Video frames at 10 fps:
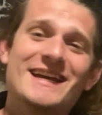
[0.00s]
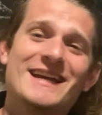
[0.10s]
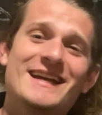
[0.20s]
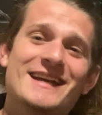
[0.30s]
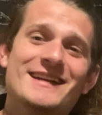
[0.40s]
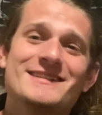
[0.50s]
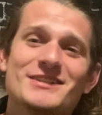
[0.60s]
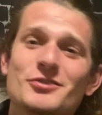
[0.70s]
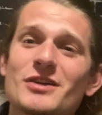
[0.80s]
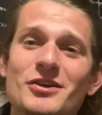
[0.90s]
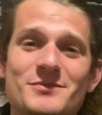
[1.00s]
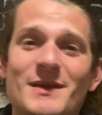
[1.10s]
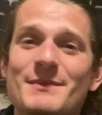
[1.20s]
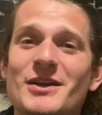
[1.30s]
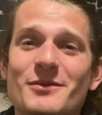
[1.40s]
And who knows,
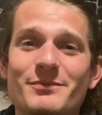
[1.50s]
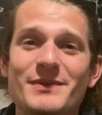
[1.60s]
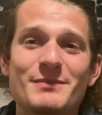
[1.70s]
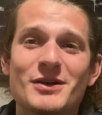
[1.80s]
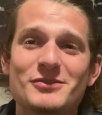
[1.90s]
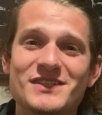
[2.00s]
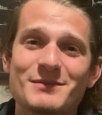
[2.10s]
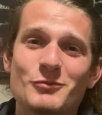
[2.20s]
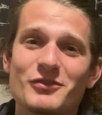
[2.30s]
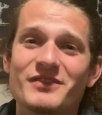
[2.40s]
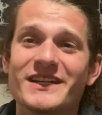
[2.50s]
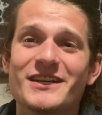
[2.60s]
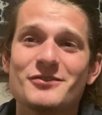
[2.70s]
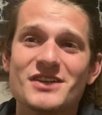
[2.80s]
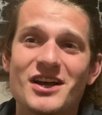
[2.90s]
maybe I'll be posting more
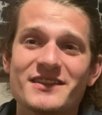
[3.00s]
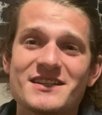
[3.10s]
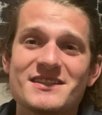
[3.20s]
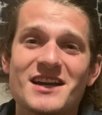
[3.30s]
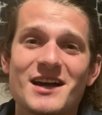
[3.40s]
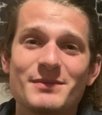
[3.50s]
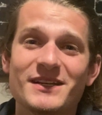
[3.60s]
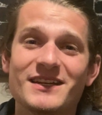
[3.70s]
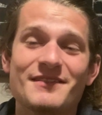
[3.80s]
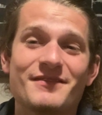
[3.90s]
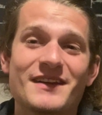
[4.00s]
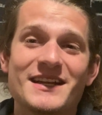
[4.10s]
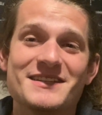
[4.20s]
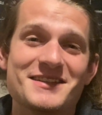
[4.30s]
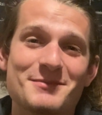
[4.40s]
videos on this topic if
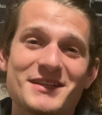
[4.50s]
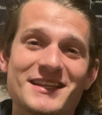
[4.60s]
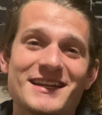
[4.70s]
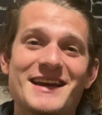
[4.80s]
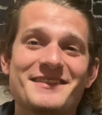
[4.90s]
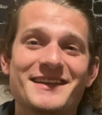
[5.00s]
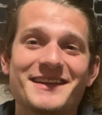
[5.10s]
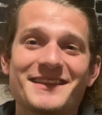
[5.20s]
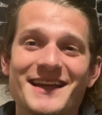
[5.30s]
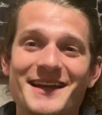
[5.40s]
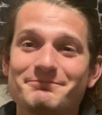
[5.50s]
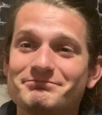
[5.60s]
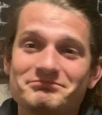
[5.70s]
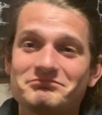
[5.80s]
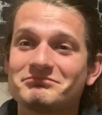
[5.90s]
it's something that I think that
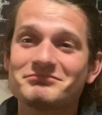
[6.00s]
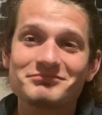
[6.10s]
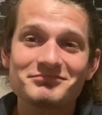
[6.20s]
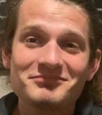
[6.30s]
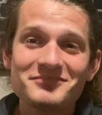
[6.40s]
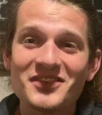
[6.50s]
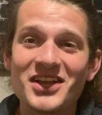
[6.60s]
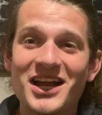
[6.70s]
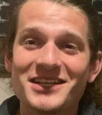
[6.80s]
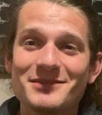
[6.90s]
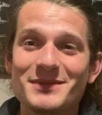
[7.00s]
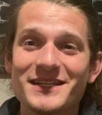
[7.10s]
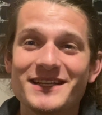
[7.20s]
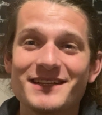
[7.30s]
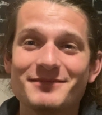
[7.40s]
I could
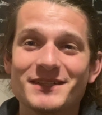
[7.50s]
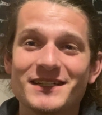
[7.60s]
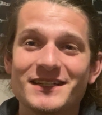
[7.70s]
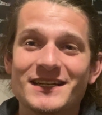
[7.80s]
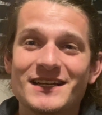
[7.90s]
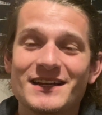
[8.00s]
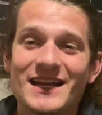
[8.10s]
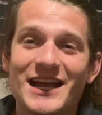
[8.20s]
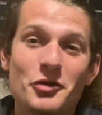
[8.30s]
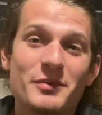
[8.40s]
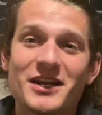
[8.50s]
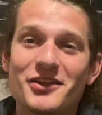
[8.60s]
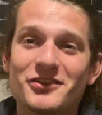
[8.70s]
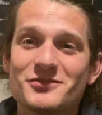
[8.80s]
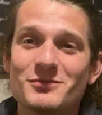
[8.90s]
be helping
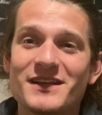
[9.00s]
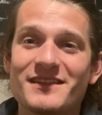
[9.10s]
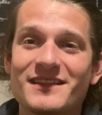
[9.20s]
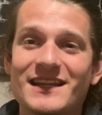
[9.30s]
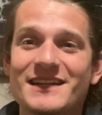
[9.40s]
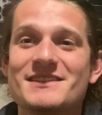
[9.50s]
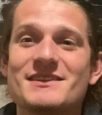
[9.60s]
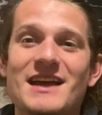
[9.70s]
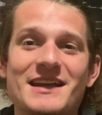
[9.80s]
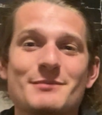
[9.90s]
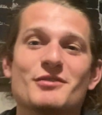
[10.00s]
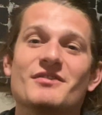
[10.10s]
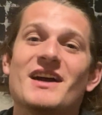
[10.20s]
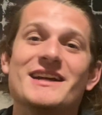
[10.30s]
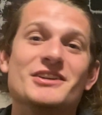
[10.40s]
others with, that it's I can
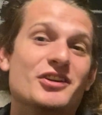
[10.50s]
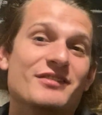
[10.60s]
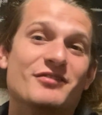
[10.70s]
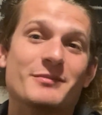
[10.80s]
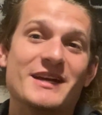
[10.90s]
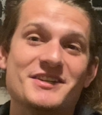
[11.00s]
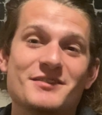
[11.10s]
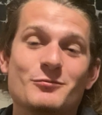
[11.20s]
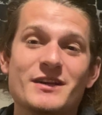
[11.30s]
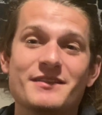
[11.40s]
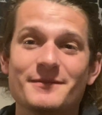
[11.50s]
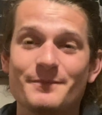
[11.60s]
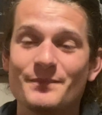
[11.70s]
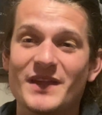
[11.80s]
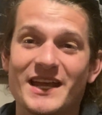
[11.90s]
provide good information with,
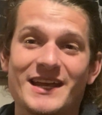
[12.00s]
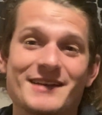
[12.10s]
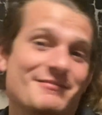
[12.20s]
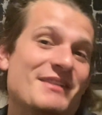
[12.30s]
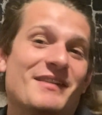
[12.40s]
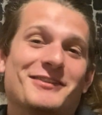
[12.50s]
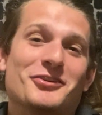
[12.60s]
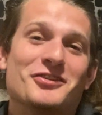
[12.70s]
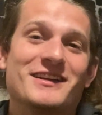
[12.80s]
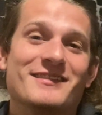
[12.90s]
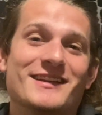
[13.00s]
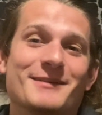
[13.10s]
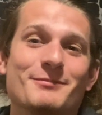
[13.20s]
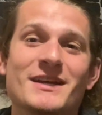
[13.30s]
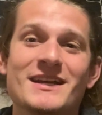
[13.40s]
and if I learn
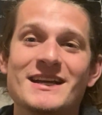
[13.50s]
anything.